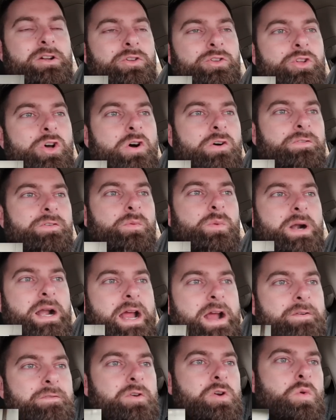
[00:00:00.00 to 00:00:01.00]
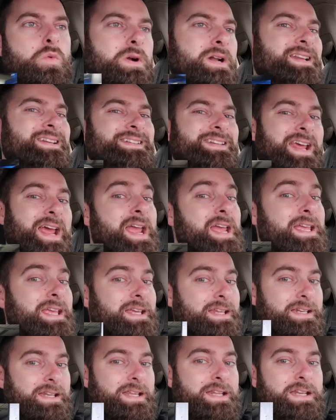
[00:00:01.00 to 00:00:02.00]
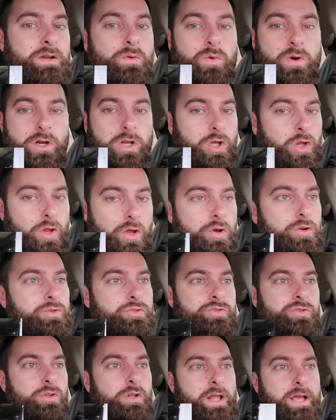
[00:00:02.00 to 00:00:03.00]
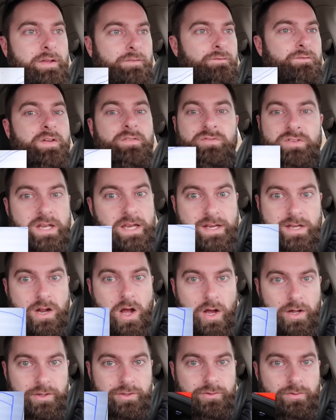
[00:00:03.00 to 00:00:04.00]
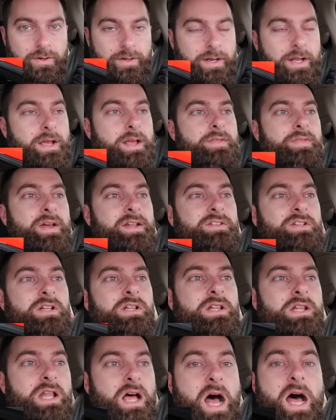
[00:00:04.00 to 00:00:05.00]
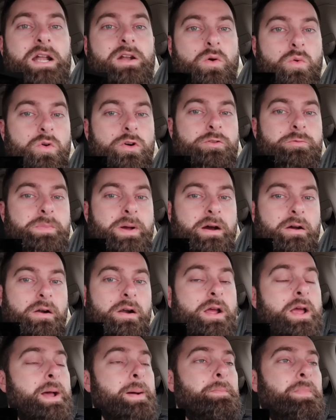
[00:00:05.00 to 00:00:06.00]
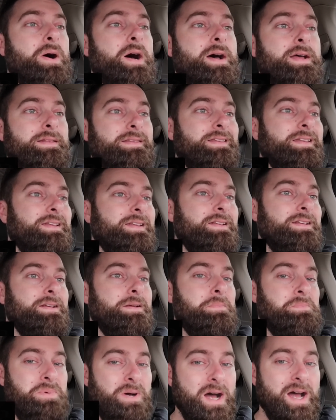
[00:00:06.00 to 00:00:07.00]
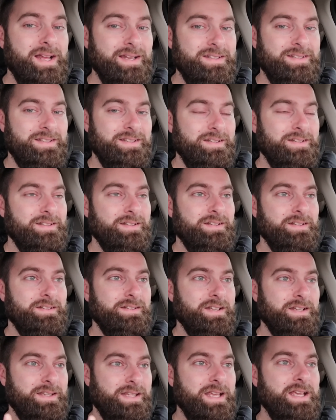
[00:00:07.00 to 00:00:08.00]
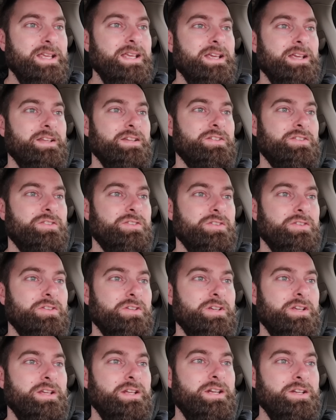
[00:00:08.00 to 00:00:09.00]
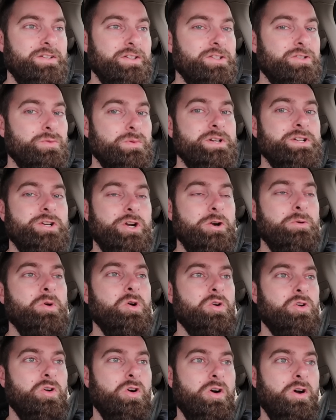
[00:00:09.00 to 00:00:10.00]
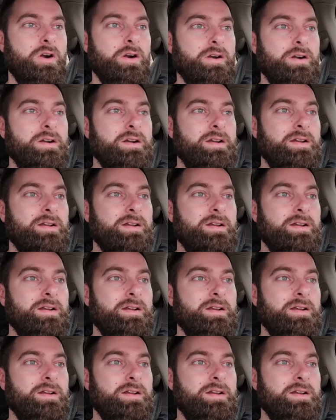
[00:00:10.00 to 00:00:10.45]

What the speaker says: don't know if we're ever going to take it anywhere close to like 1,500. That's a lot of horsepower. But the thing is, it is a twin turbo car,